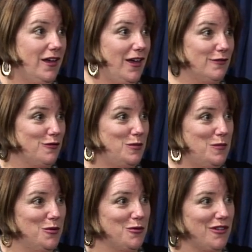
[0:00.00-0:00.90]
And for
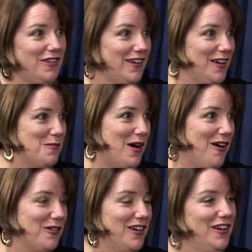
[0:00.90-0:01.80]
people who are thinking
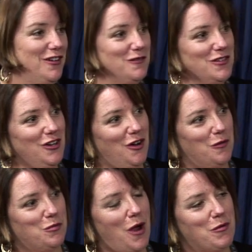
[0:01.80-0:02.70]
about, you know,
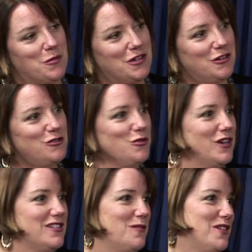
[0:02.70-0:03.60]
probably going to
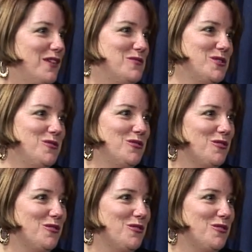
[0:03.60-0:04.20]
join sometime soon,